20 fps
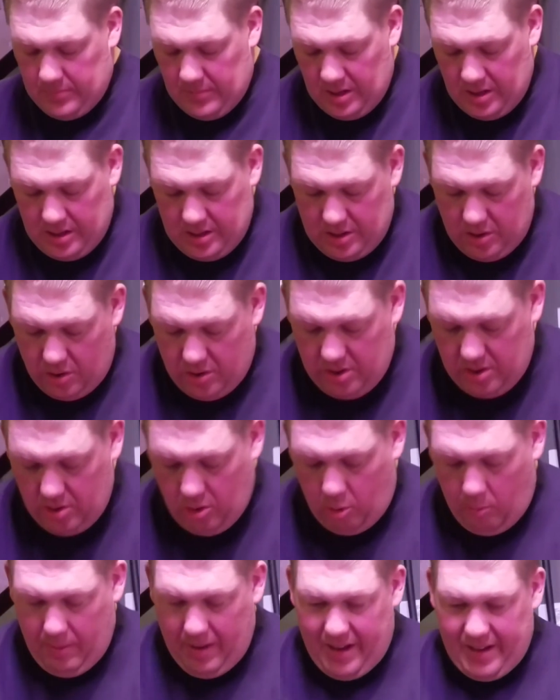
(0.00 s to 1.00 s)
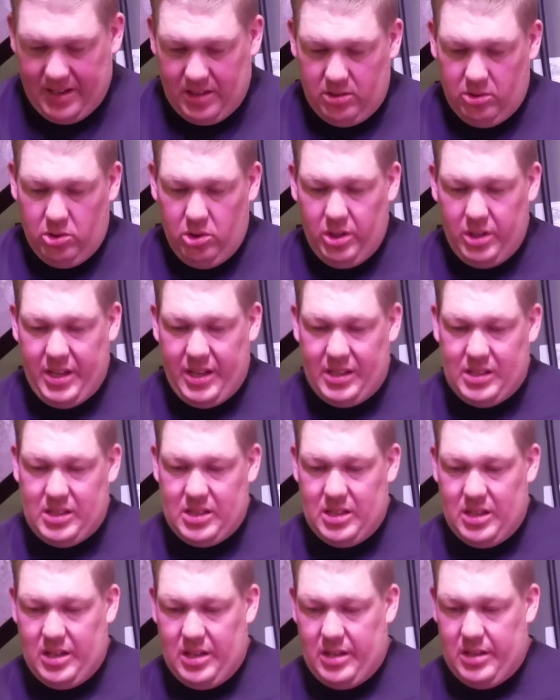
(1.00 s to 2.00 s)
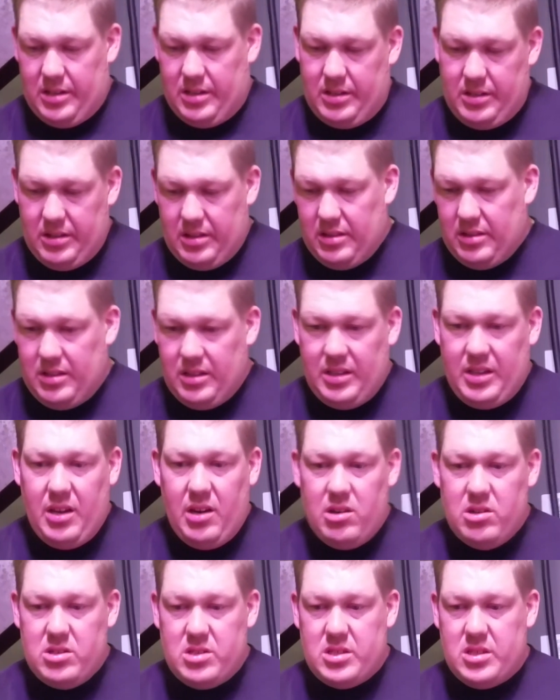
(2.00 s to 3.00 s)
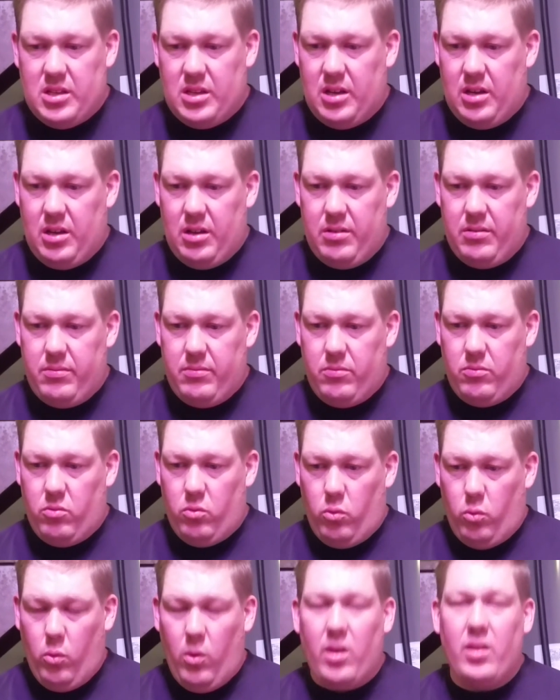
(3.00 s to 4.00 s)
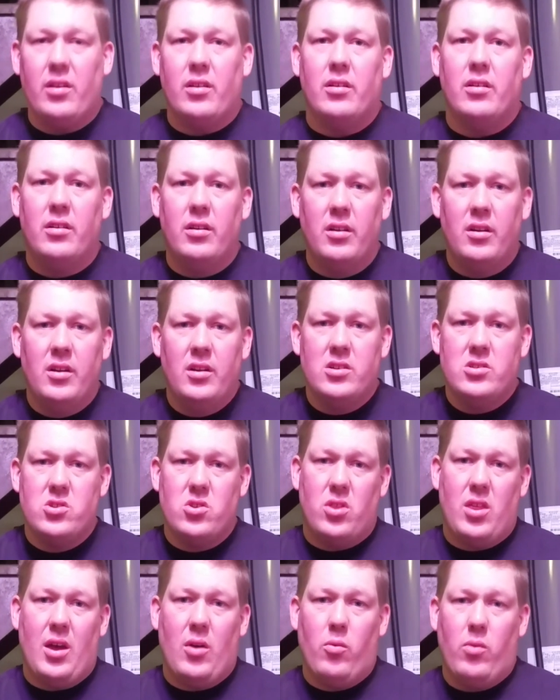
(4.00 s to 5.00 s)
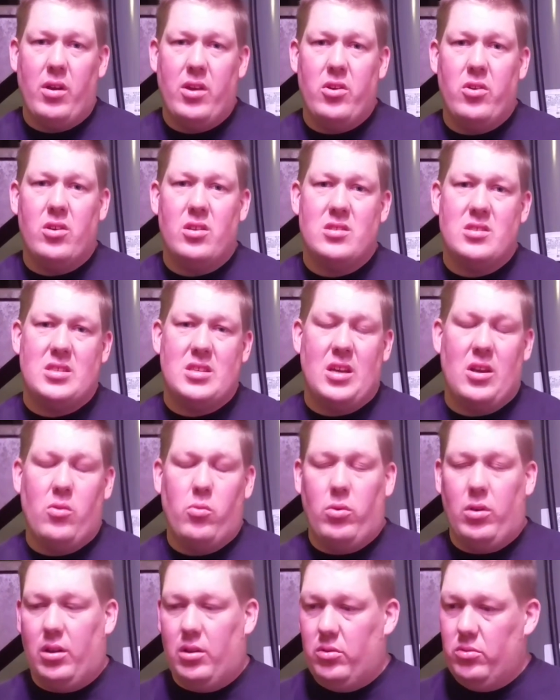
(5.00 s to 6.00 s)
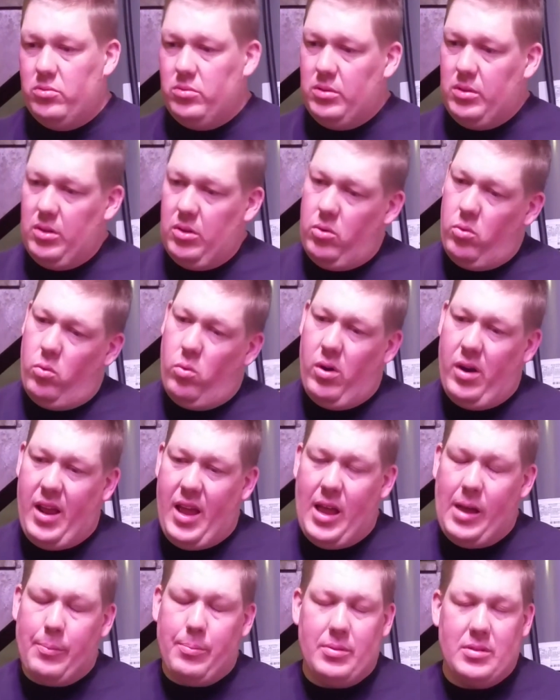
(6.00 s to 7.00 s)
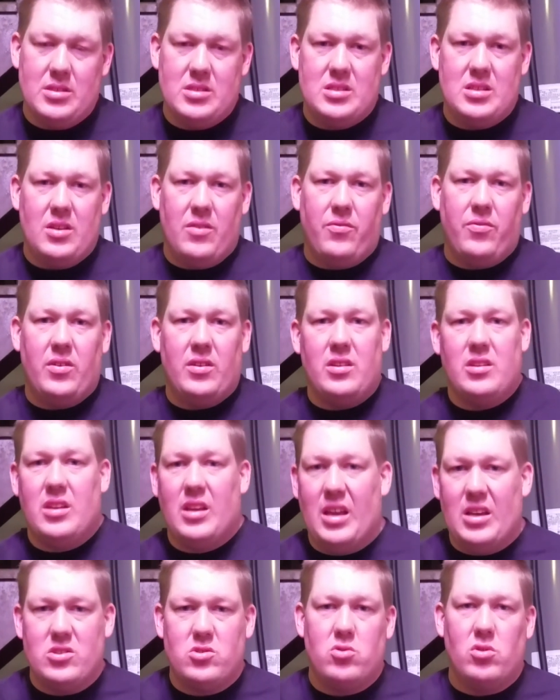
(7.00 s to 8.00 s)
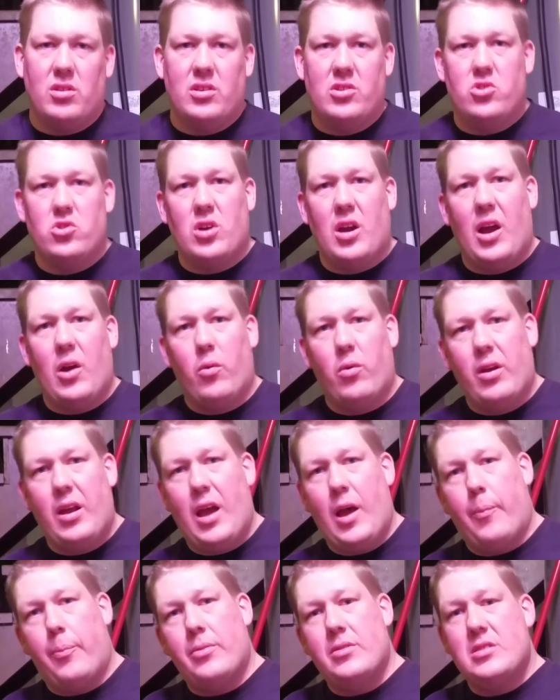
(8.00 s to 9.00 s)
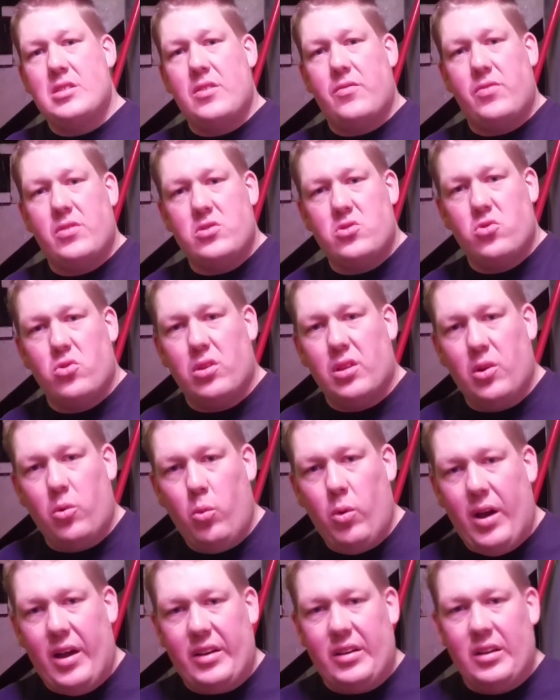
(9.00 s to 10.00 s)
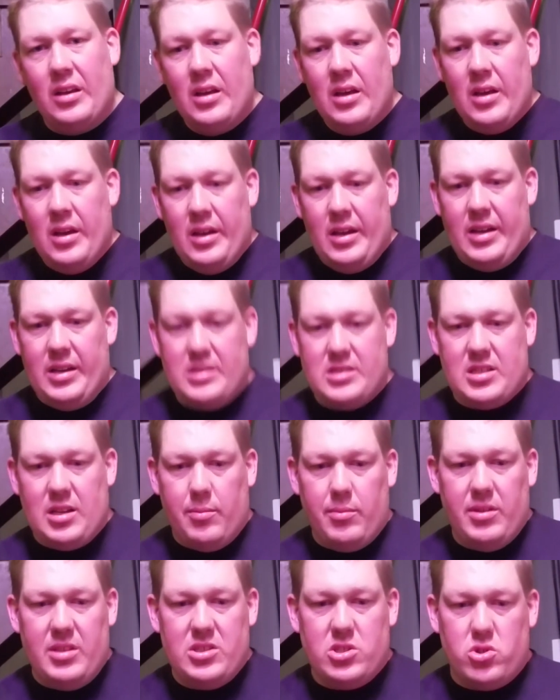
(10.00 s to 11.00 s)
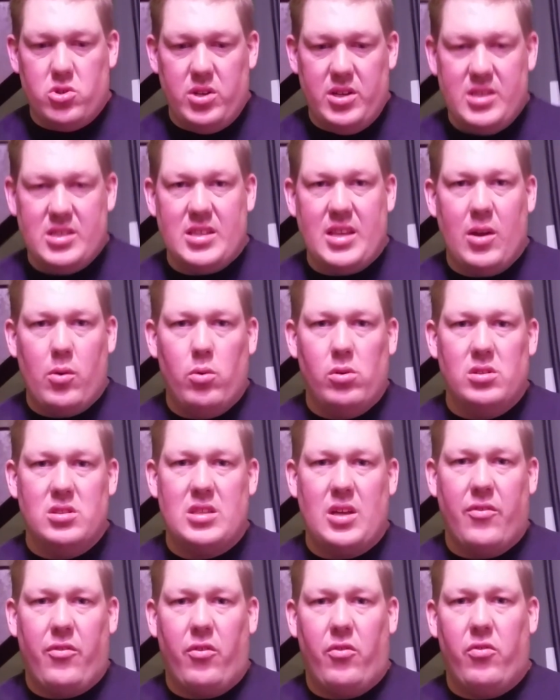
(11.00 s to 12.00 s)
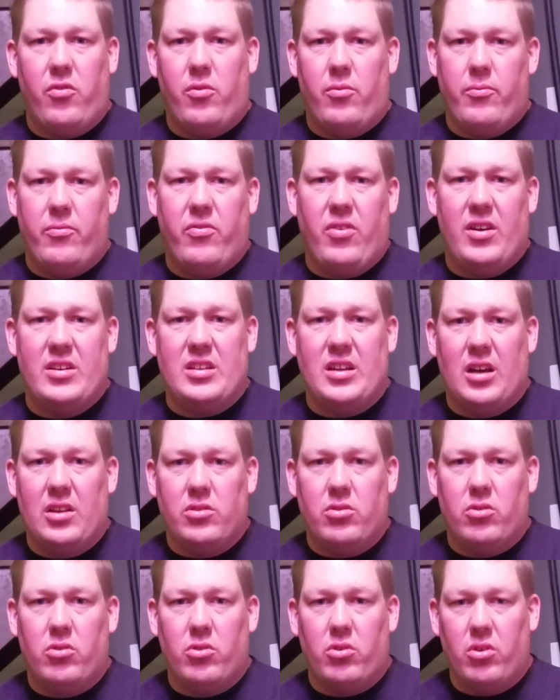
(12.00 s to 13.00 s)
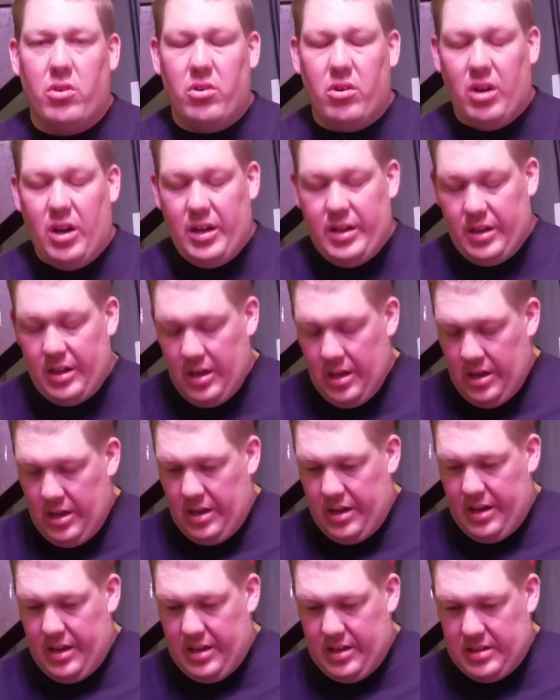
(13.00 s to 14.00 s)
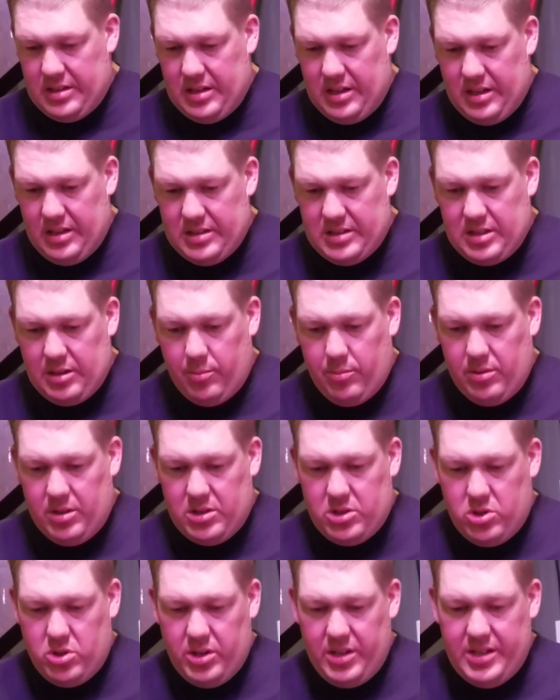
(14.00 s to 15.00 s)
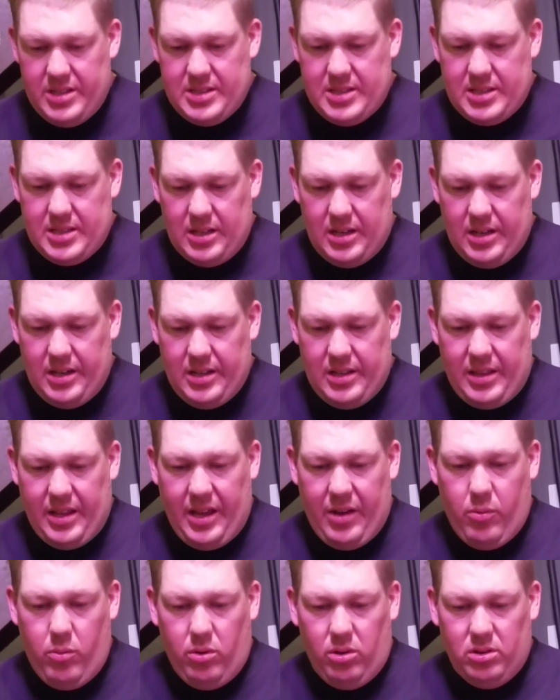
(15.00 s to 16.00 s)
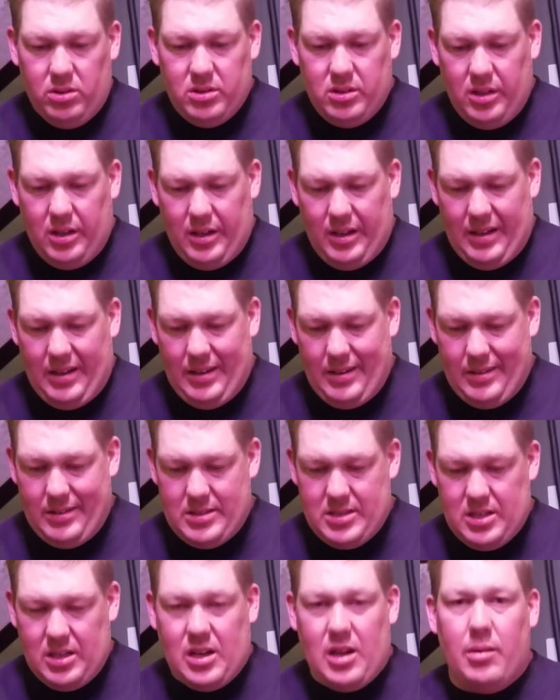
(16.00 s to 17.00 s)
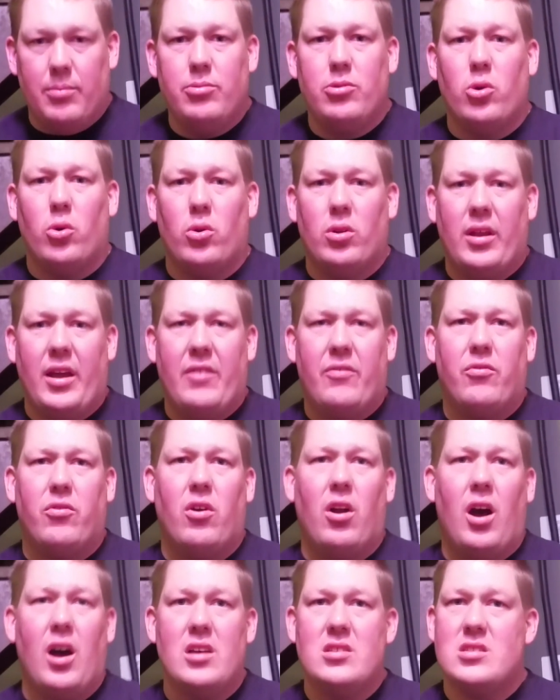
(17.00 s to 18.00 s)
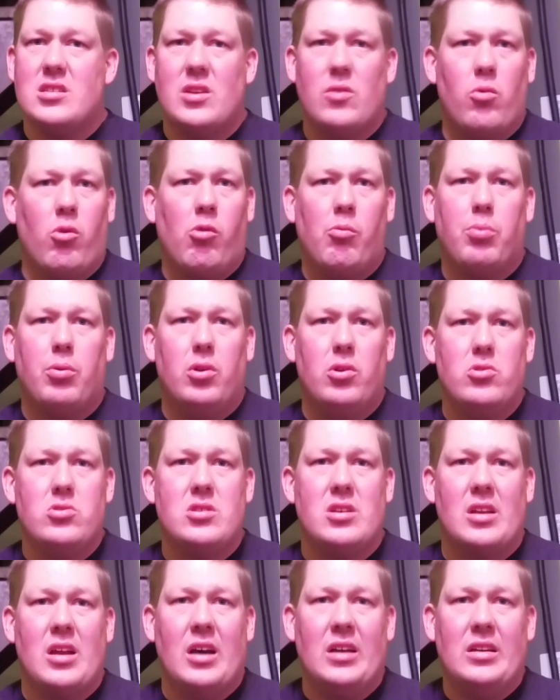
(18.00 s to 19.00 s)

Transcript: you can go back and look at the year's weather, so that way you can see, well, what happens if it gets really dry, what happens if it's really wet. And some of these trees, they will suffer from phytophthora rot, and some of the trees, they will succumb to a late frost, and they won't produce a nut.